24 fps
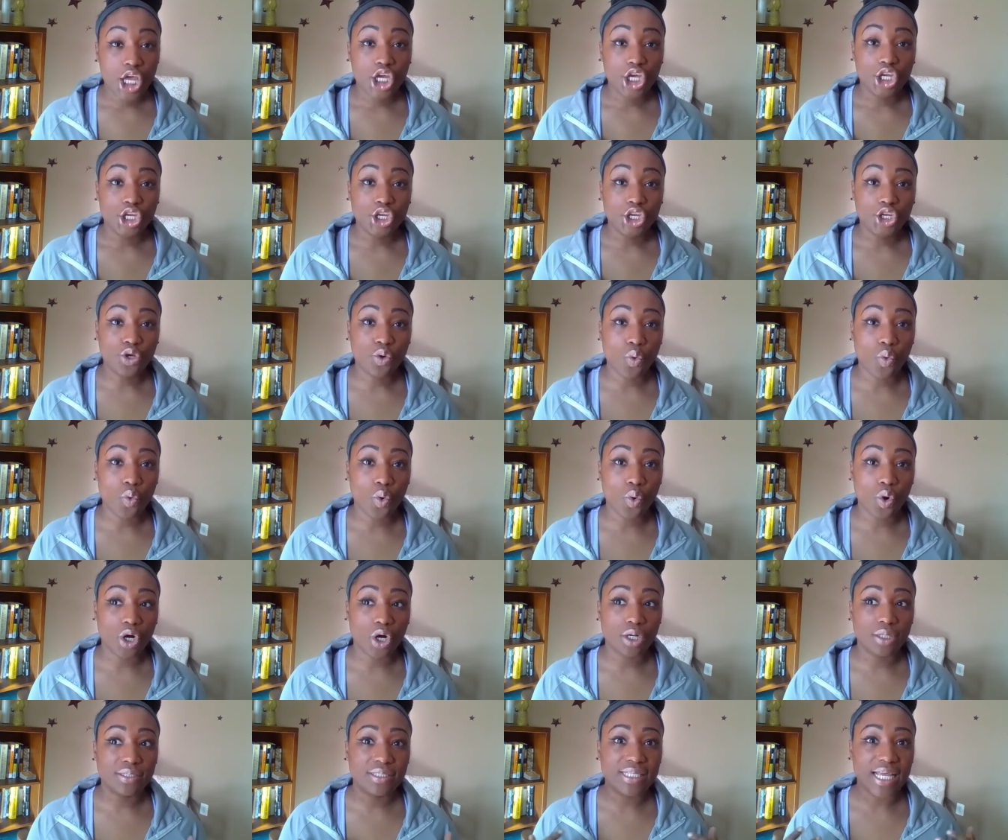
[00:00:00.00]

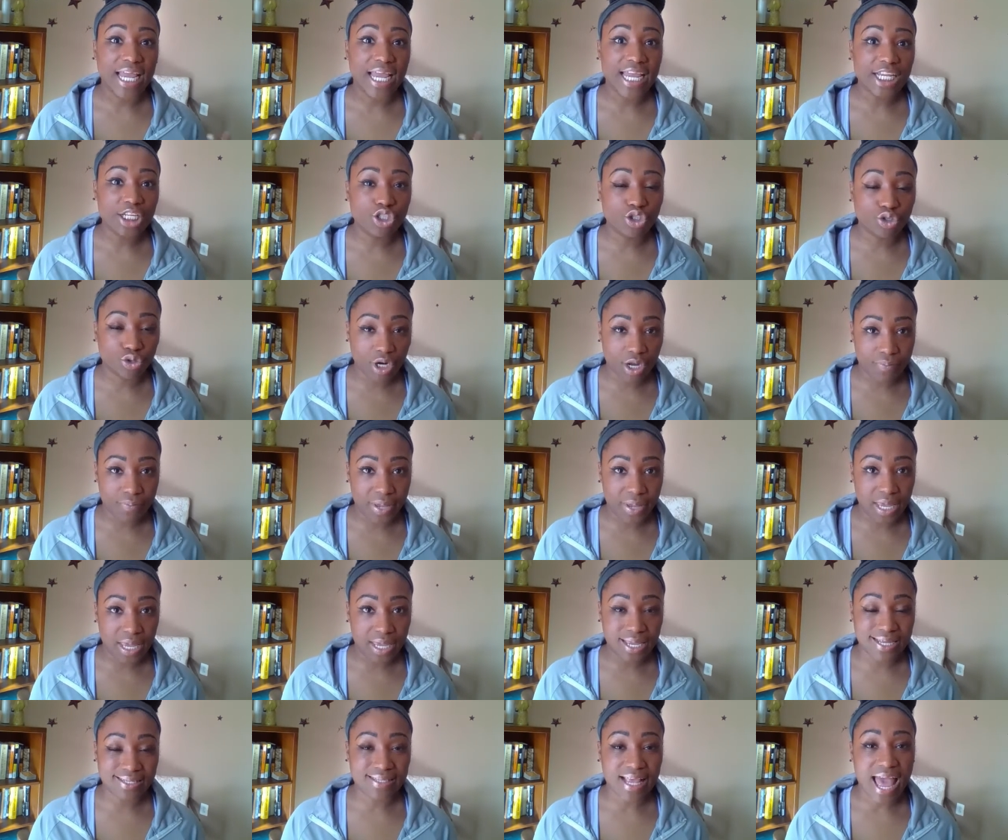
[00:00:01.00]
Your
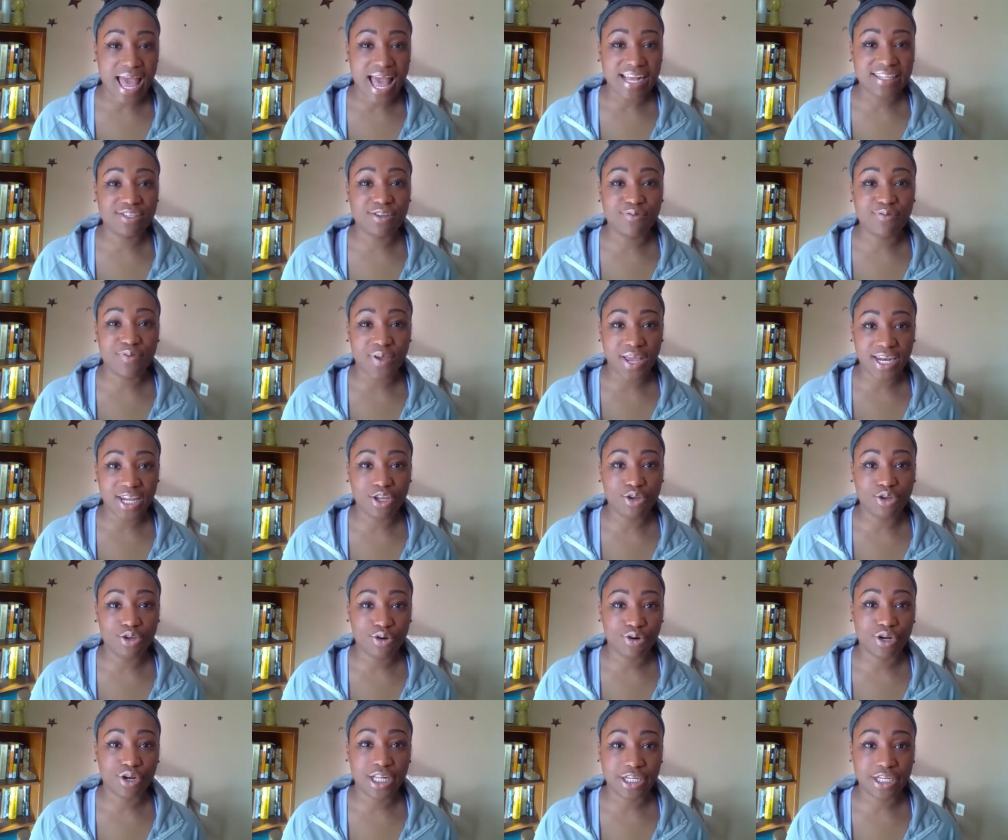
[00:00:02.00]
daydreaming is activating
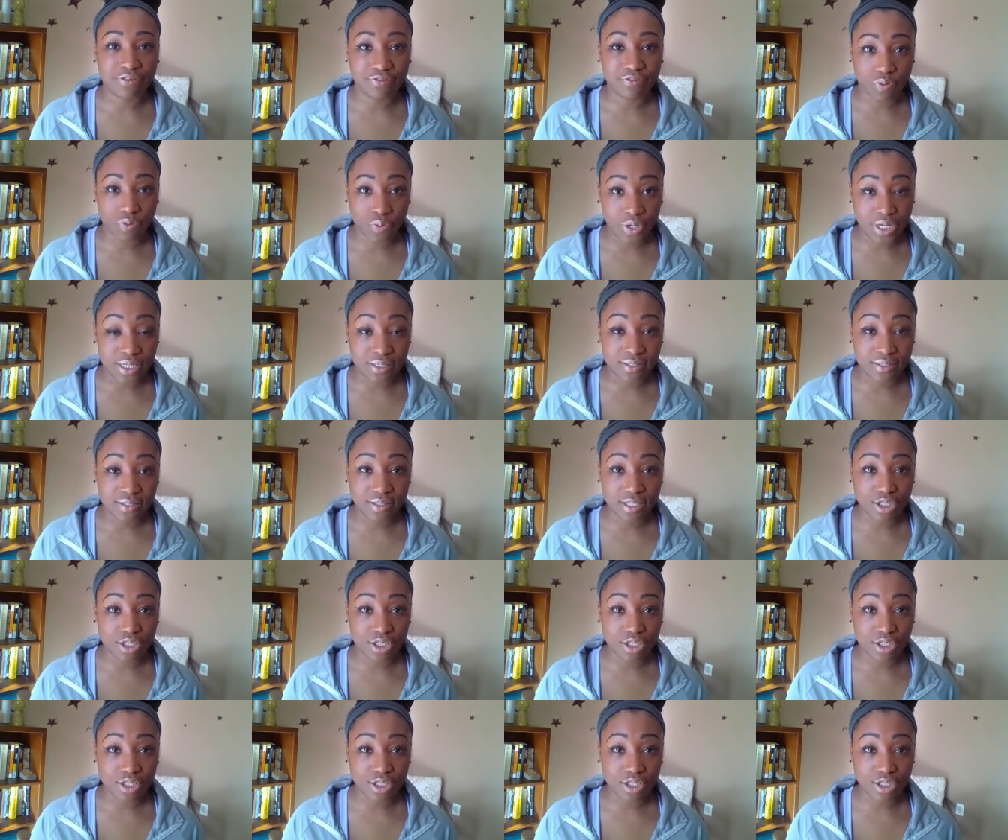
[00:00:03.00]
your clairvoyance.